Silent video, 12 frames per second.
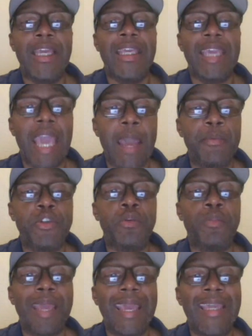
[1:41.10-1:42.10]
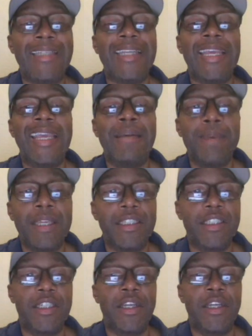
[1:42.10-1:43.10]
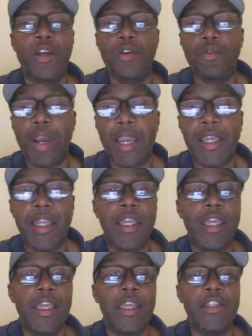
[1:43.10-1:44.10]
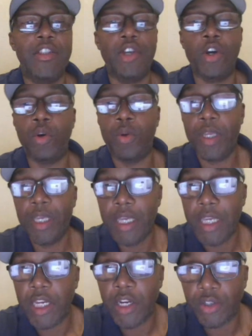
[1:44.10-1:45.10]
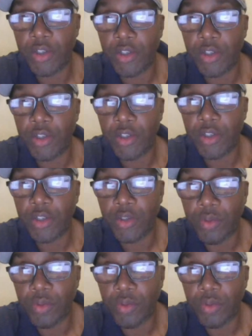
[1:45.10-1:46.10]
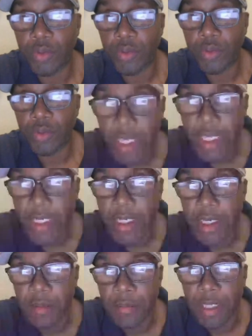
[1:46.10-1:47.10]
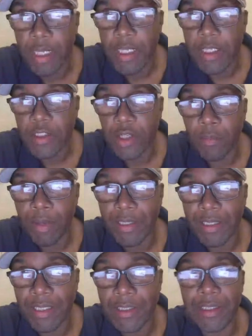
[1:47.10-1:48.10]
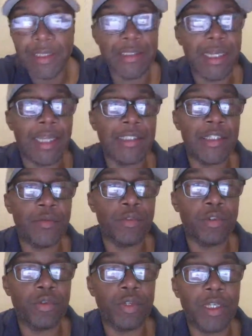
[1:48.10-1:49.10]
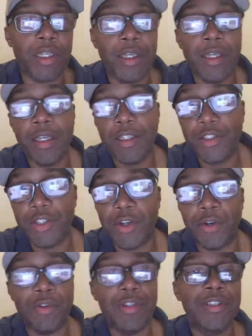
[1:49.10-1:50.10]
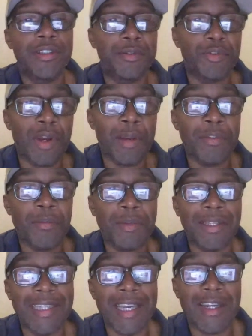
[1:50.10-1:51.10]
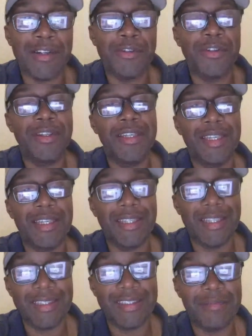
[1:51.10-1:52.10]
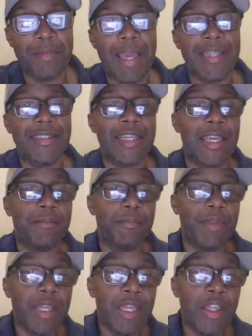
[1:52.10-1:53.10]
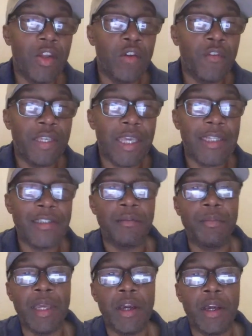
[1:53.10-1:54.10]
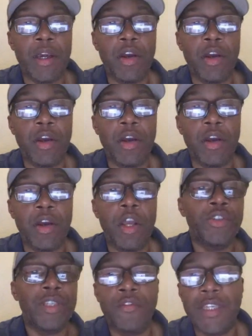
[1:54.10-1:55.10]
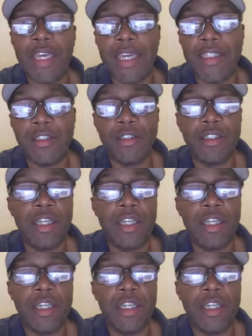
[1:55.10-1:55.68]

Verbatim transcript: capture page image, right? So here you go. and um so I'm about to get to this content real quick. So subscribe to my channel and smash that notification bell so you can get notifications